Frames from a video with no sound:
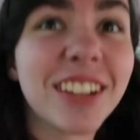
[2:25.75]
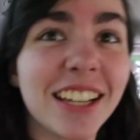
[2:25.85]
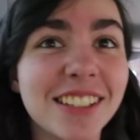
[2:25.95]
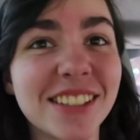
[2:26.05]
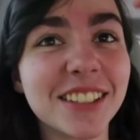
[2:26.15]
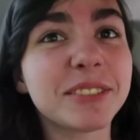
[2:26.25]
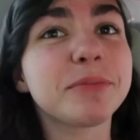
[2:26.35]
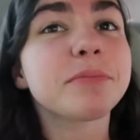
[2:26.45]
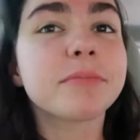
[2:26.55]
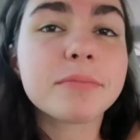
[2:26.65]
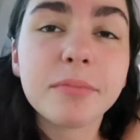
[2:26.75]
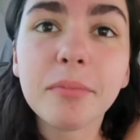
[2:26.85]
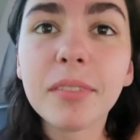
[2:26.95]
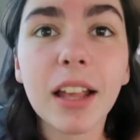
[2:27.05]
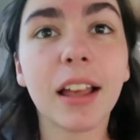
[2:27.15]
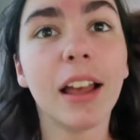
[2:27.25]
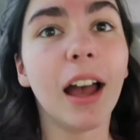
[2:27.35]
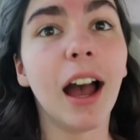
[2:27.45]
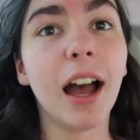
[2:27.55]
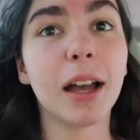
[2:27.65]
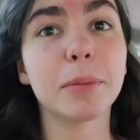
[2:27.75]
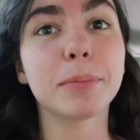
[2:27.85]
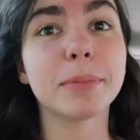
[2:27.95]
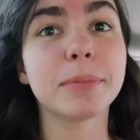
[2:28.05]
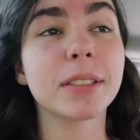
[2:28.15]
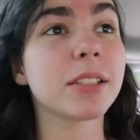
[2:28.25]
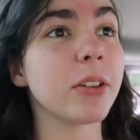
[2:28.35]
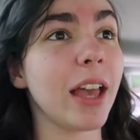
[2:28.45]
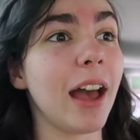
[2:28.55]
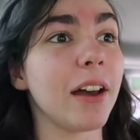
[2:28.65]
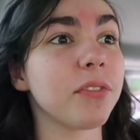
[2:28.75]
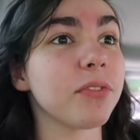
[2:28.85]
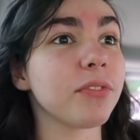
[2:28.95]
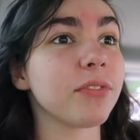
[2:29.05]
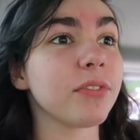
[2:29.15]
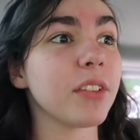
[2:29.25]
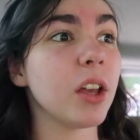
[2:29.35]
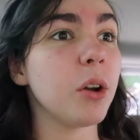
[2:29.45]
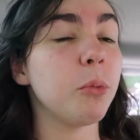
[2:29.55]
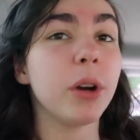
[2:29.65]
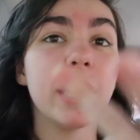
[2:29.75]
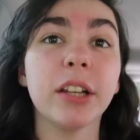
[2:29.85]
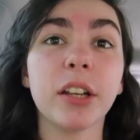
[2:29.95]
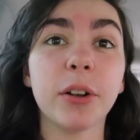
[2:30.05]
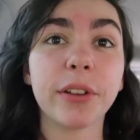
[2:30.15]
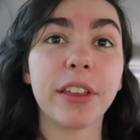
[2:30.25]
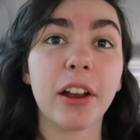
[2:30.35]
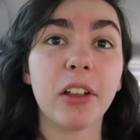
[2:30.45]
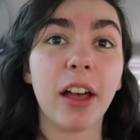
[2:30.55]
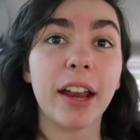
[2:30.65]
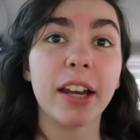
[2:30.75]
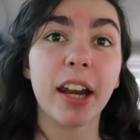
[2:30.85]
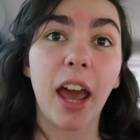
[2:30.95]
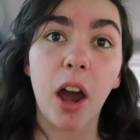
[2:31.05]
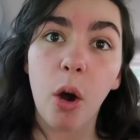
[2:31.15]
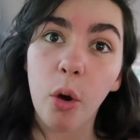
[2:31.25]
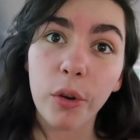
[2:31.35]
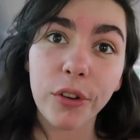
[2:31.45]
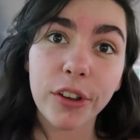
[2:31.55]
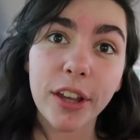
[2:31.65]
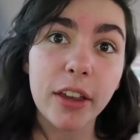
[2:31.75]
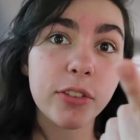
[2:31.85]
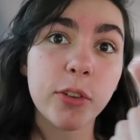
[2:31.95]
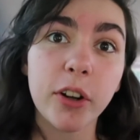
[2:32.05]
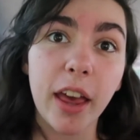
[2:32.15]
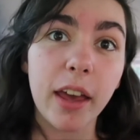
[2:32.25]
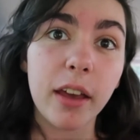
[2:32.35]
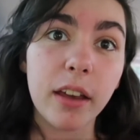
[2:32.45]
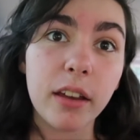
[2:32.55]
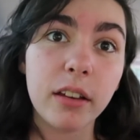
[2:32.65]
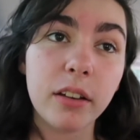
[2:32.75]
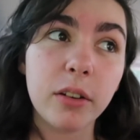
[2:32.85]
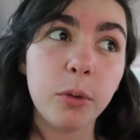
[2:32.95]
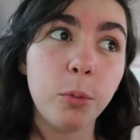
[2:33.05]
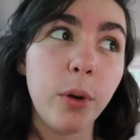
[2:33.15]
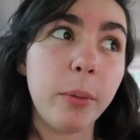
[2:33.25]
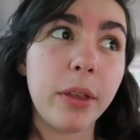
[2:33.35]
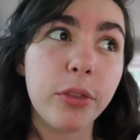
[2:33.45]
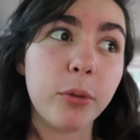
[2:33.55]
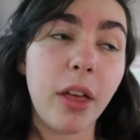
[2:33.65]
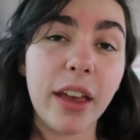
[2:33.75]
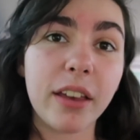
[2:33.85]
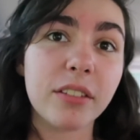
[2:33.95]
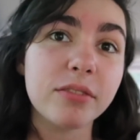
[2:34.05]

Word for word: nice. Careful. Um, so yeah, we're in North Carolina now. Yesterday, we went through like